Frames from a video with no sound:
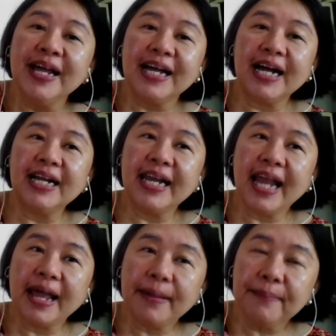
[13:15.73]
Let
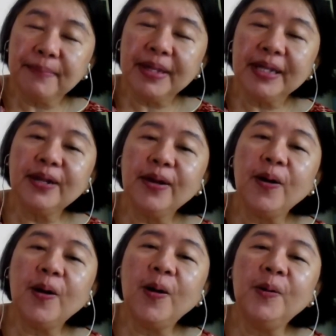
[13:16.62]
me know
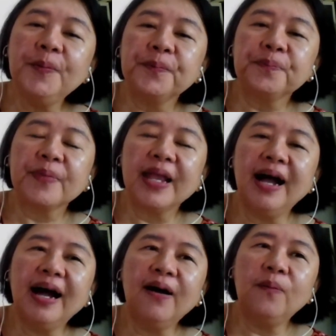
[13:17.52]

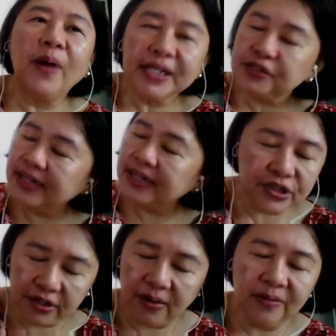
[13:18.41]
what you'd like to
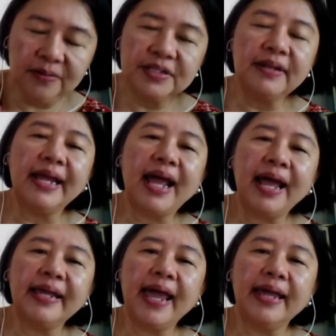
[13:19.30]
know so that
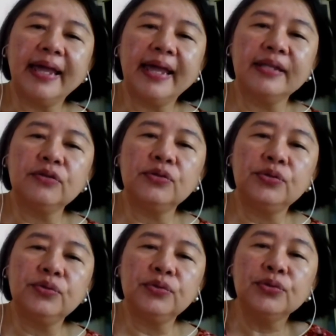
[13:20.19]
I can
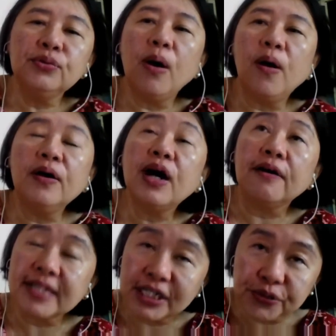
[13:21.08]
do more of
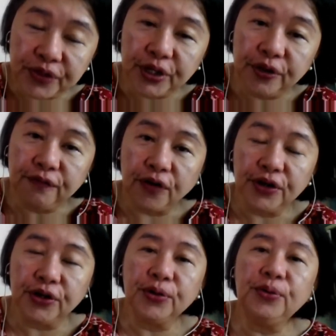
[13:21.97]
such video for
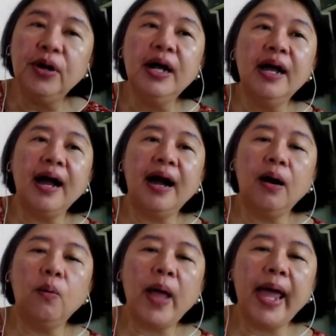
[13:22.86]
you
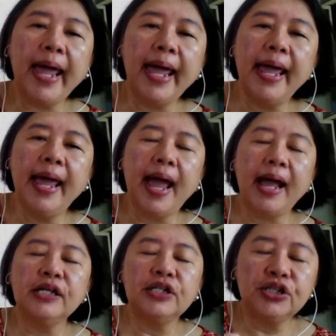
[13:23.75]
where
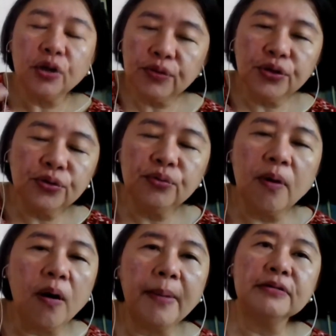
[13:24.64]
I show you
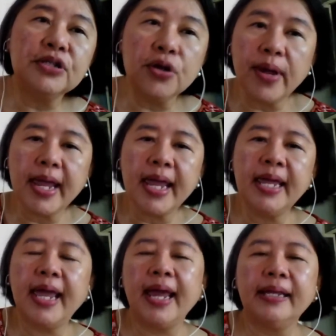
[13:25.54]
more about
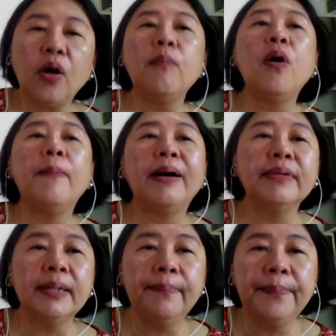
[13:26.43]
sewing and talk more
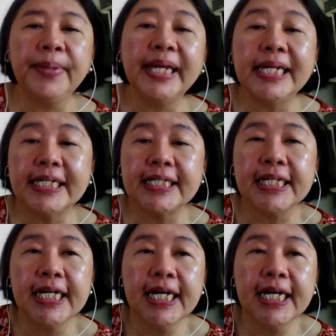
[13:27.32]
about the beginners